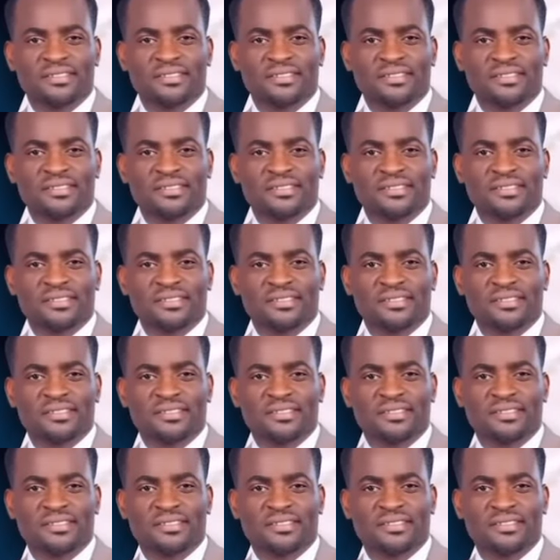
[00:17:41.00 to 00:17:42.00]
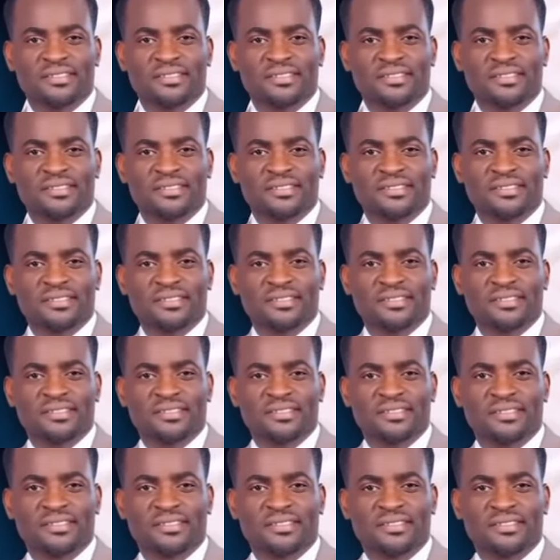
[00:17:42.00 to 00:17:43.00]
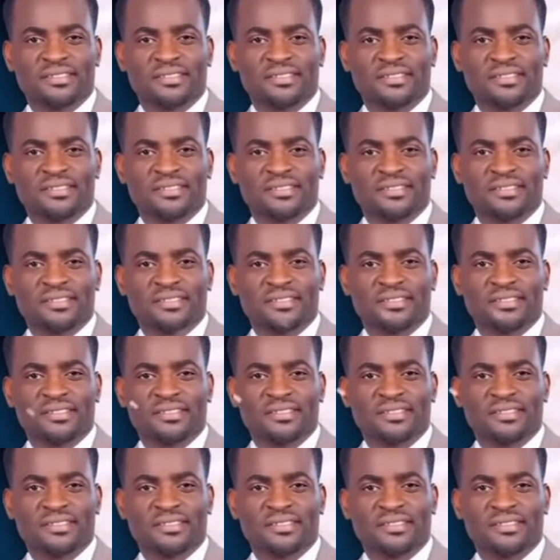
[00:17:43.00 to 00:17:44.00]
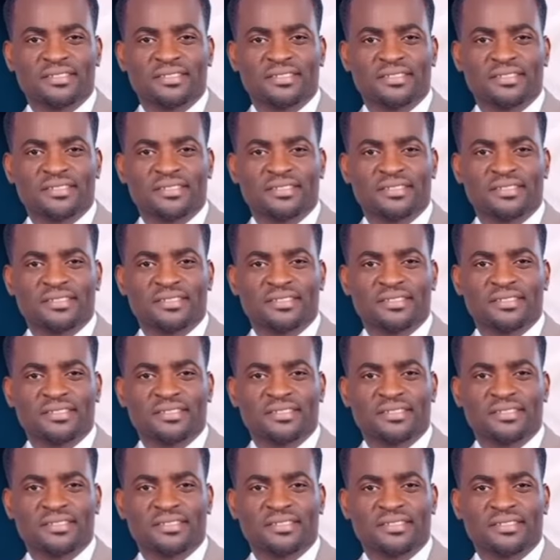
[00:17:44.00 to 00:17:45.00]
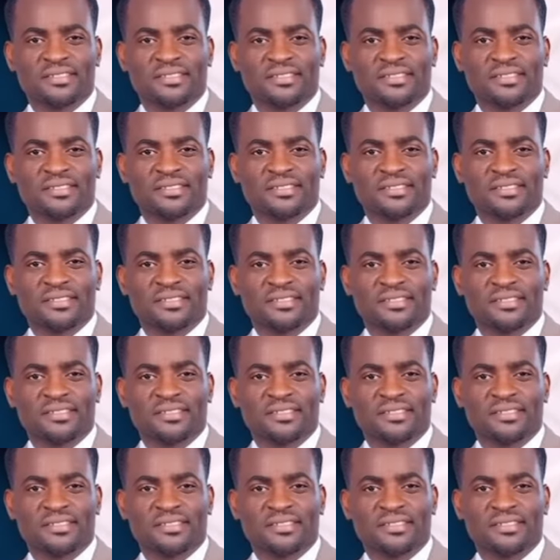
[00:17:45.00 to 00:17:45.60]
This person isn't speaking.